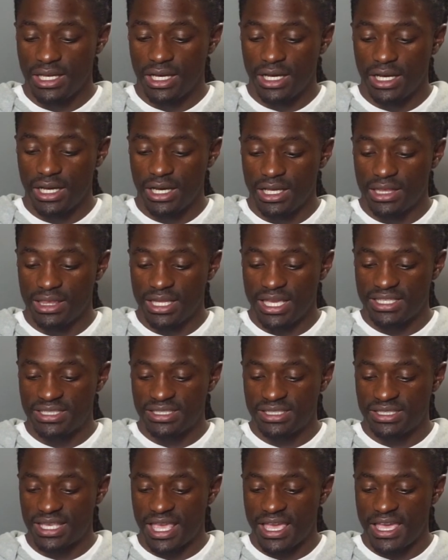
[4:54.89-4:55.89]
Uh,
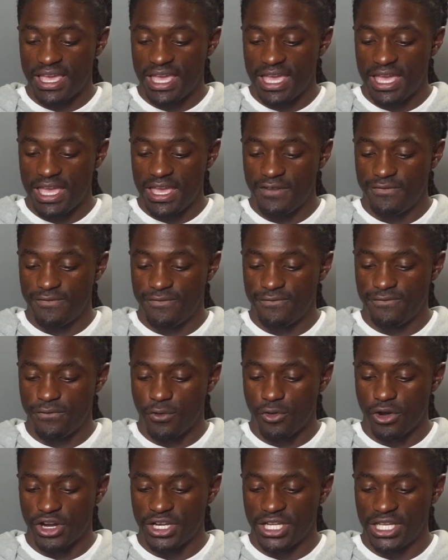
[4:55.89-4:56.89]
let's say
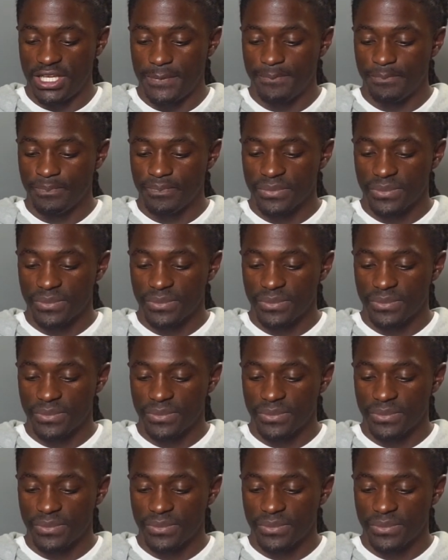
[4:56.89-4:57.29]
forty.